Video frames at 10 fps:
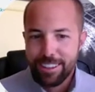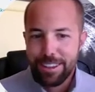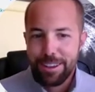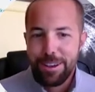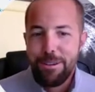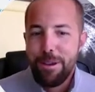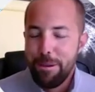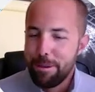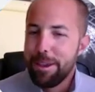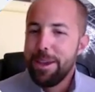to
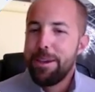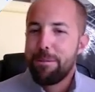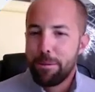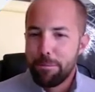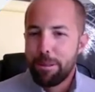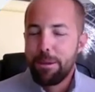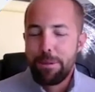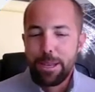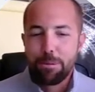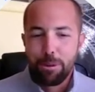maybe maybe play
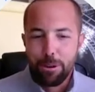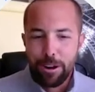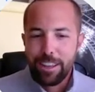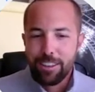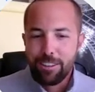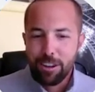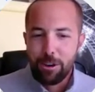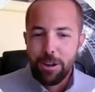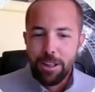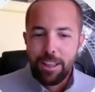baseball, right? And
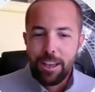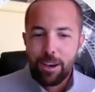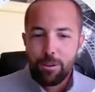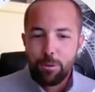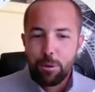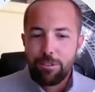so uh, we